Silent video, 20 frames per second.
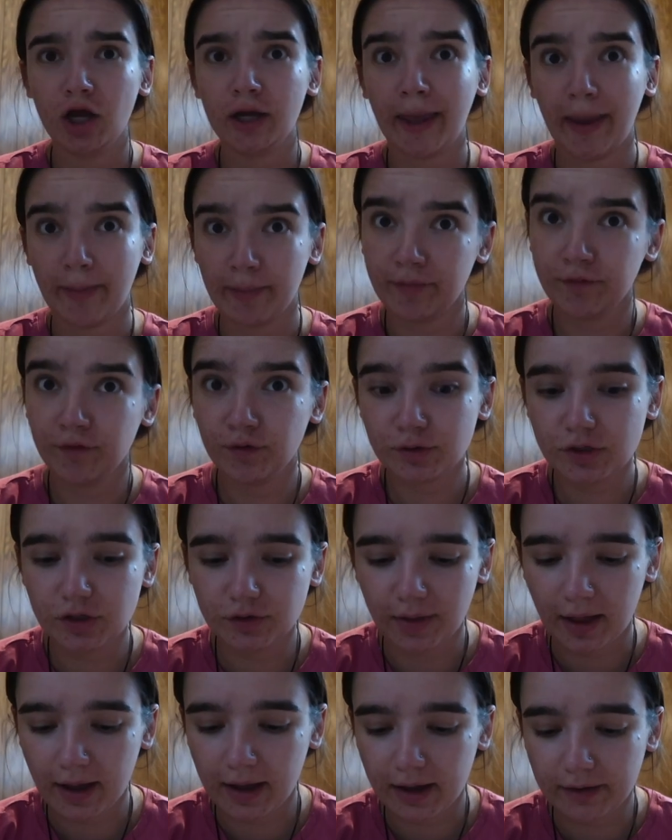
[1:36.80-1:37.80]
can't believe you would
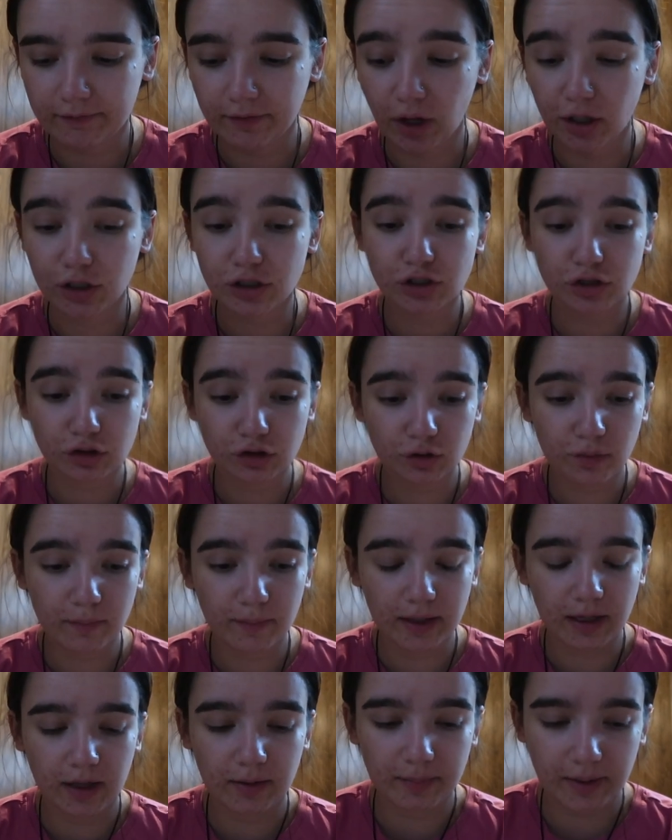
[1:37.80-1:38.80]
do that. I've got two
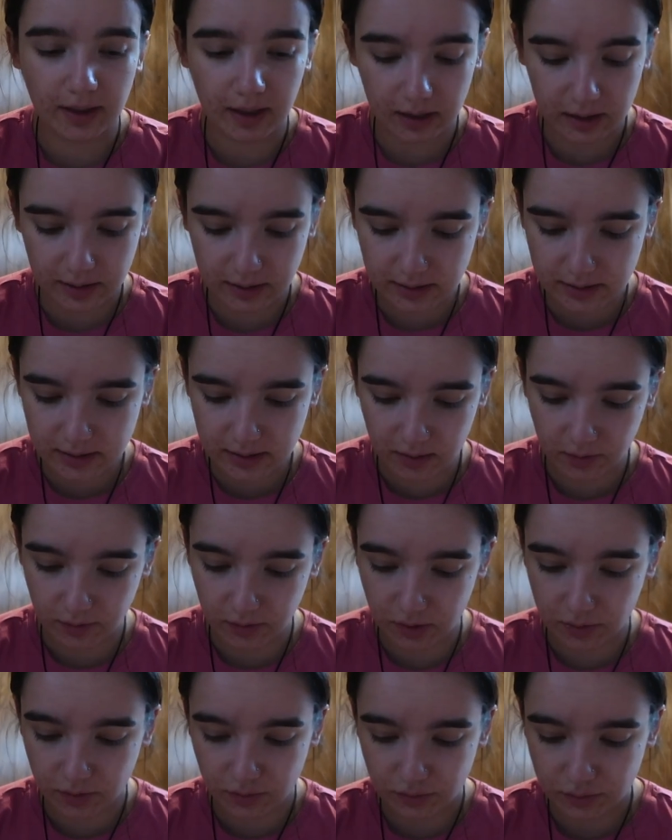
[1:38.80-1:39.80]
makeup palettes that I'll
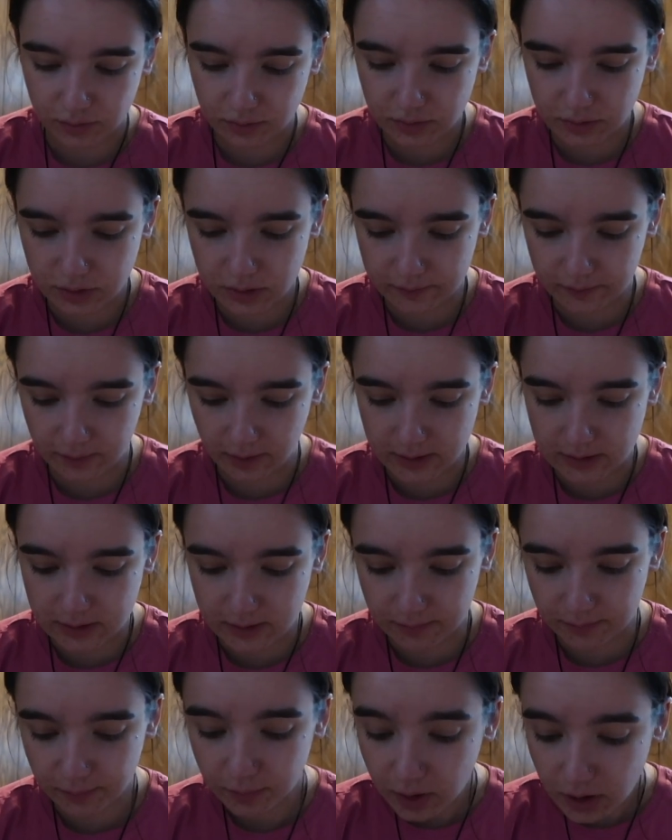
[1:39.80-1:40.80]
use. So I've got
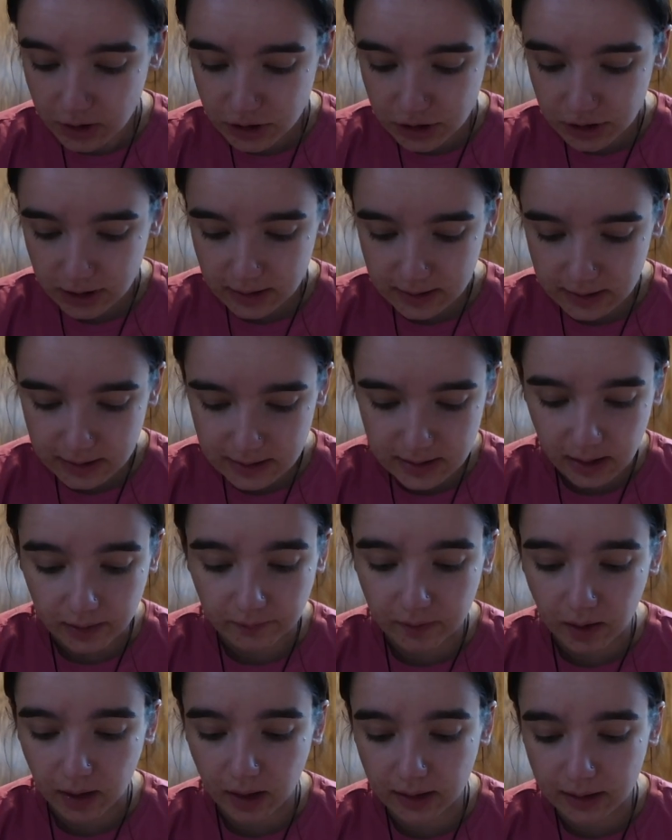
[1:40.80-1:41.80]
some brushes,
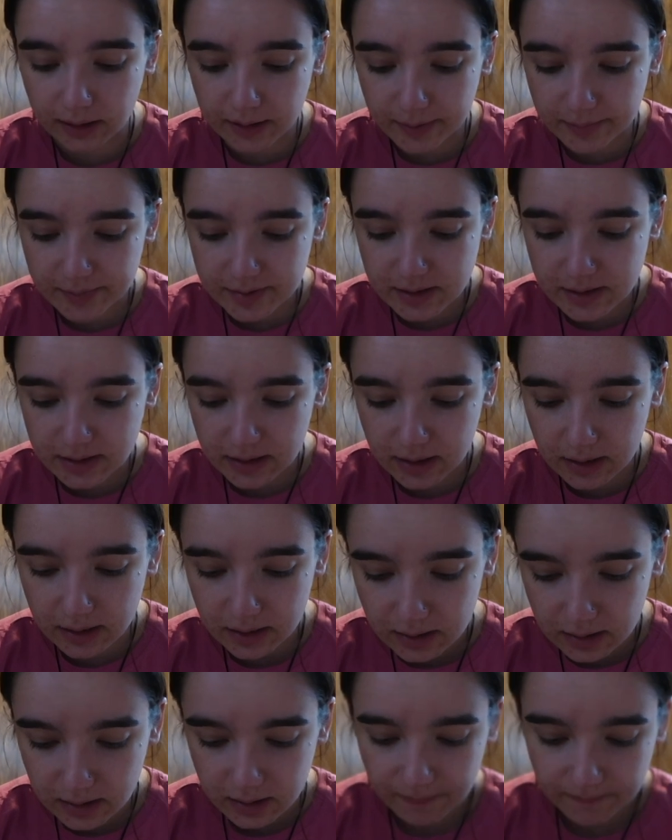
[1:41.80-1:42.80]
I've got
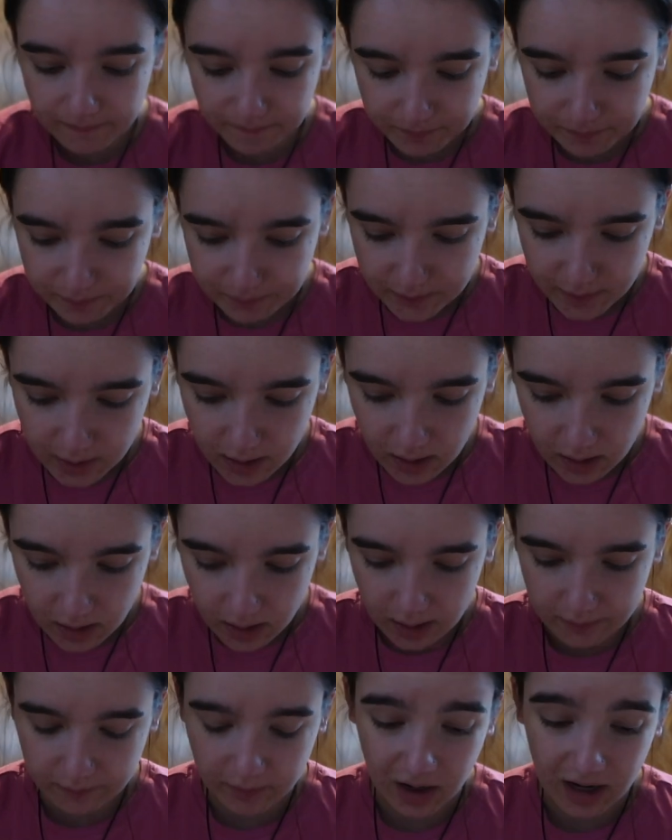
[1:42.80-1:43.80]
lipstick,
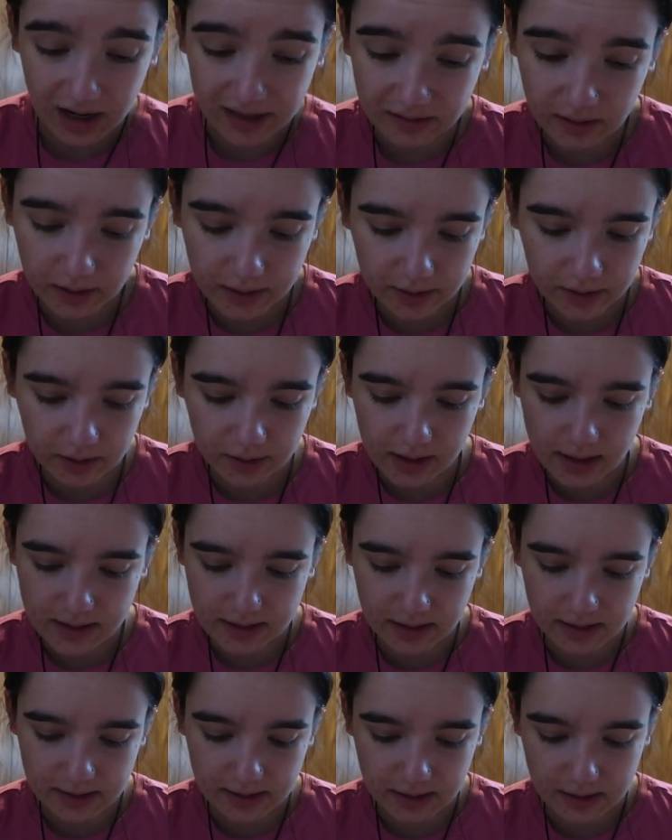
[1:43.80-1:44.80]
I've got eyeliner in case
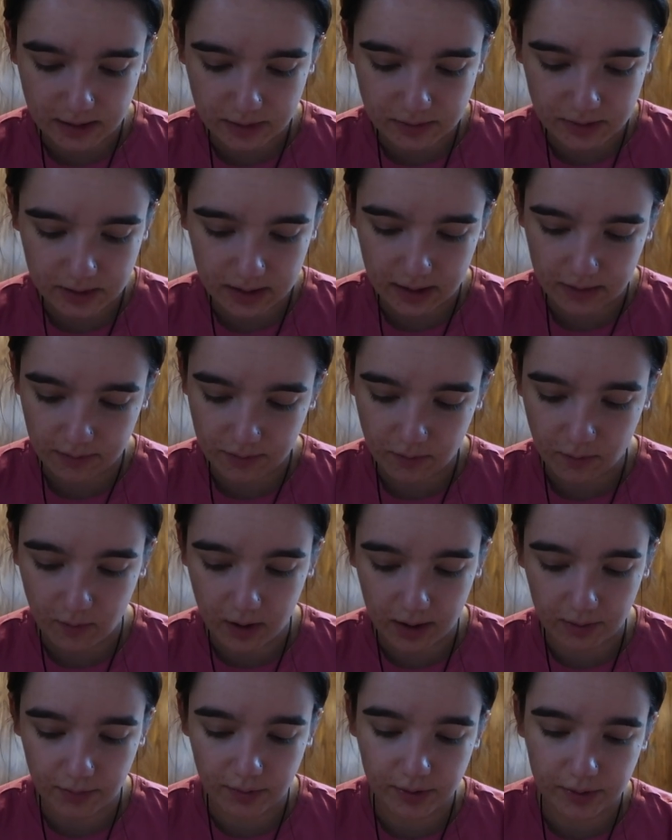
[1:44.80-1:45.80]
I decide to use it. I don't know
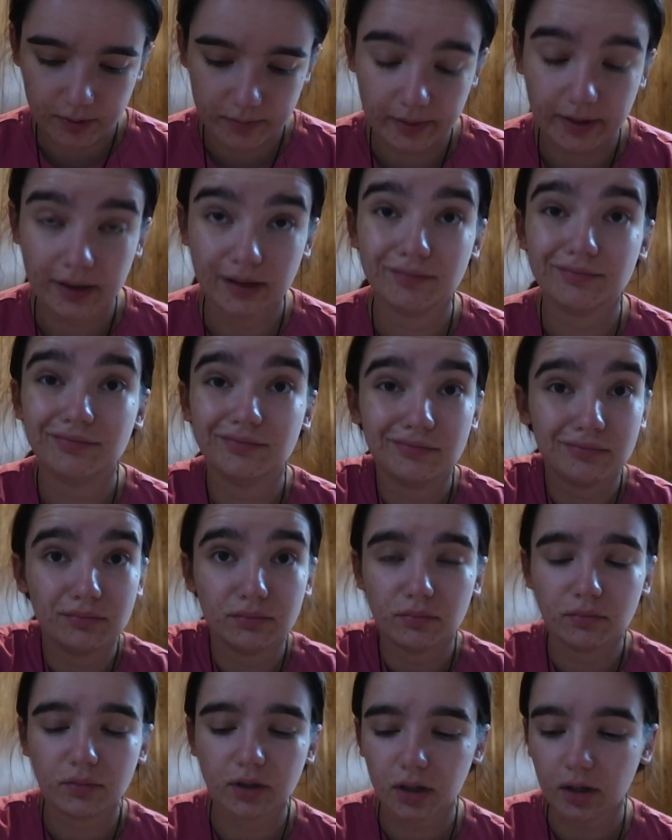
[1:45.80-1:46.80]
why I would, but
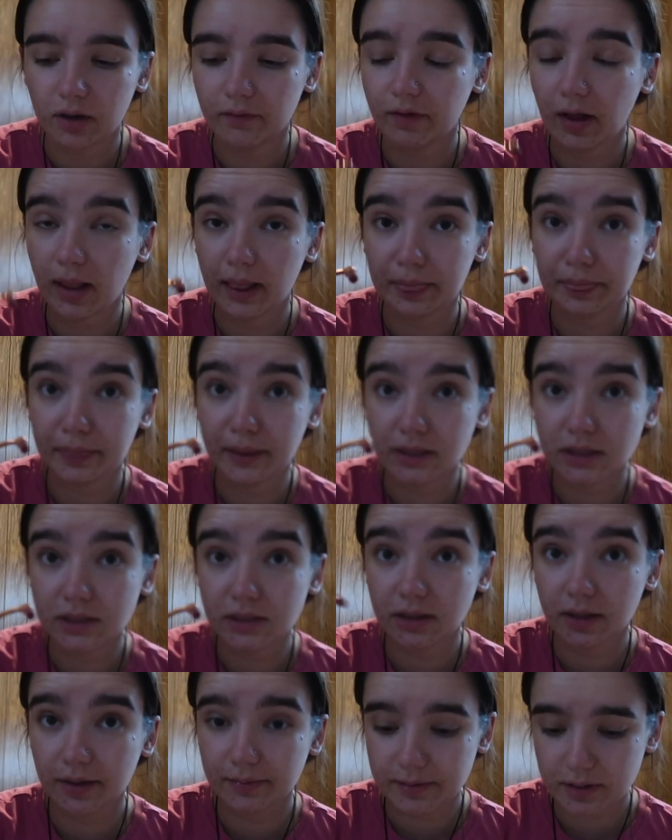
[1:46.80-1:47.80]
you know, I've got
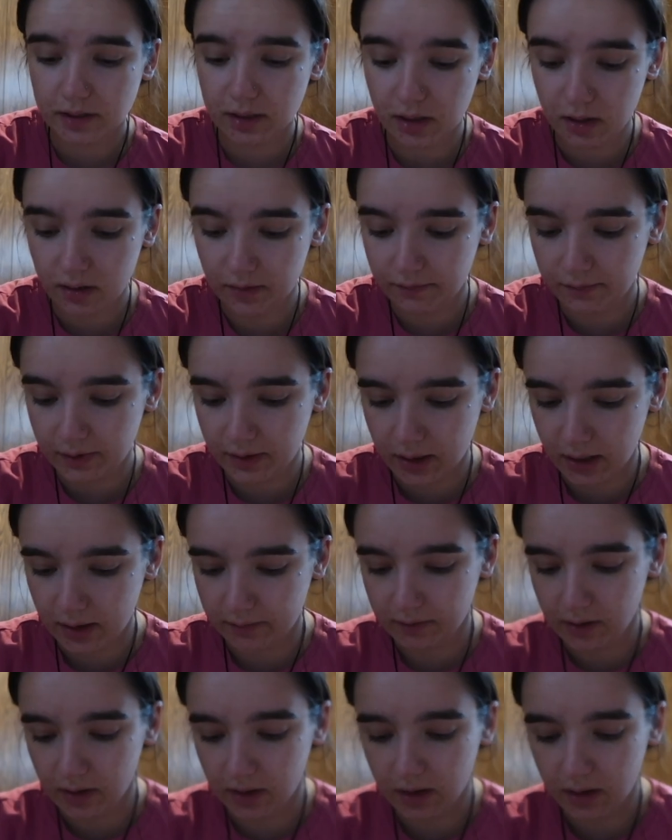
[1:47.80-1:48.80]
this lip stuff and then
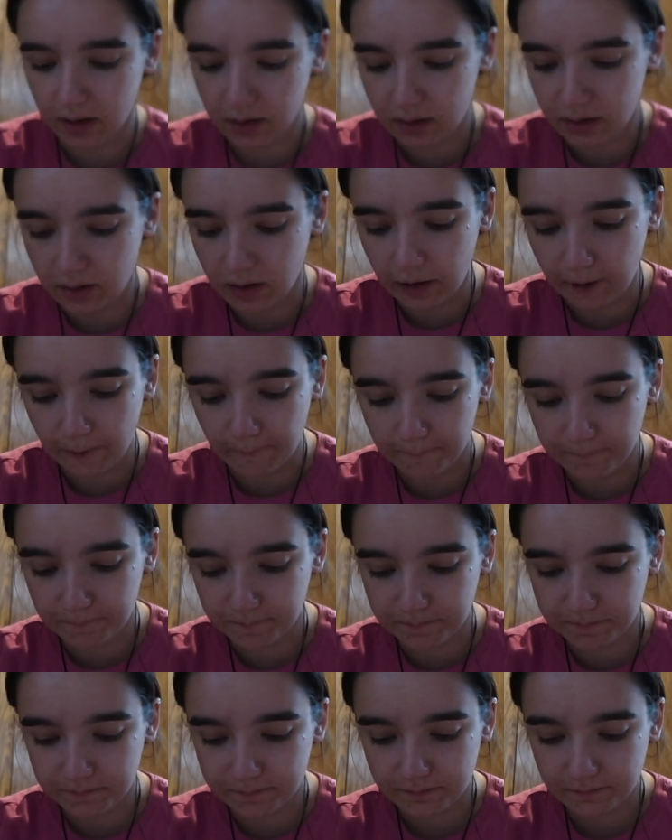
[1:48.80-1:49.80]
I've got um,